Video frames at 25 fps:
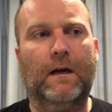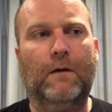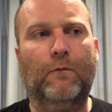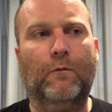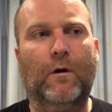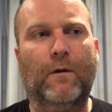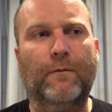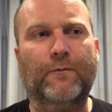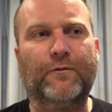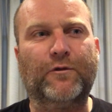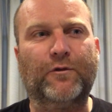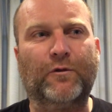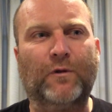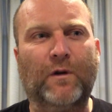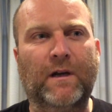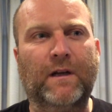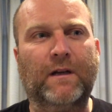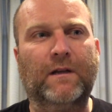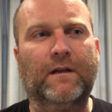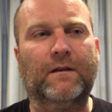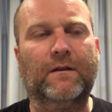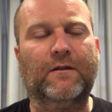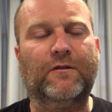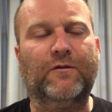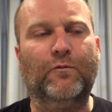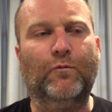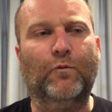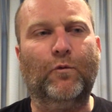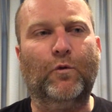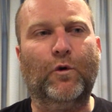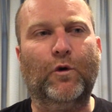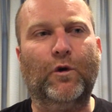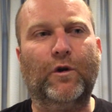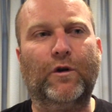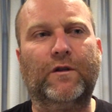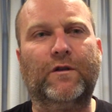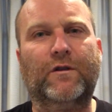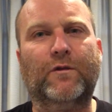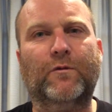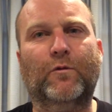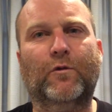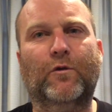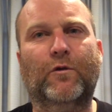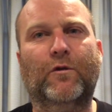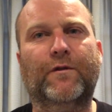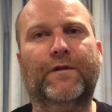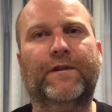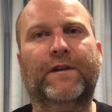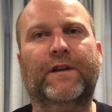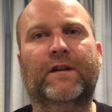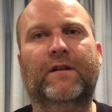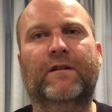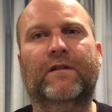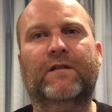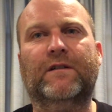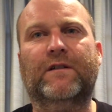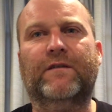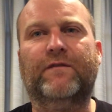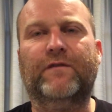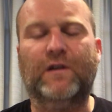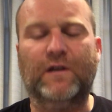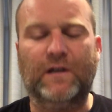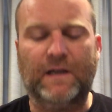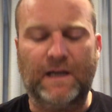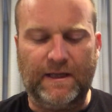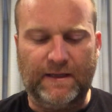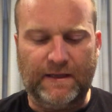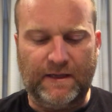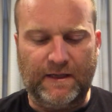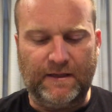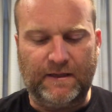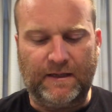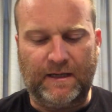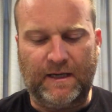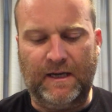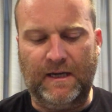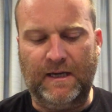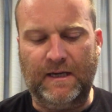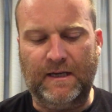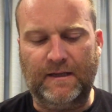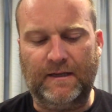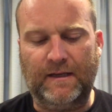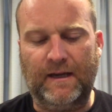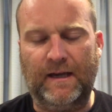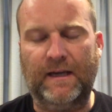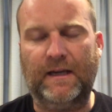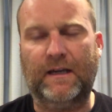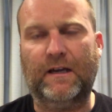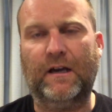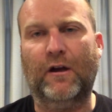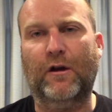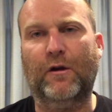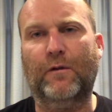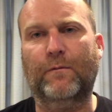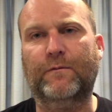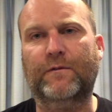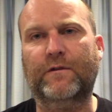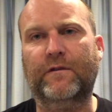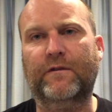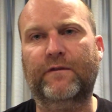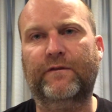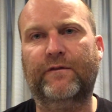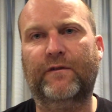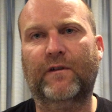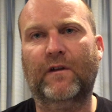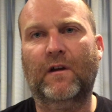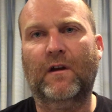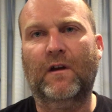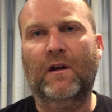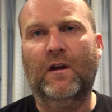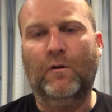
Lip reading: what I'm trying to work towards here is, if you get these key take-homes of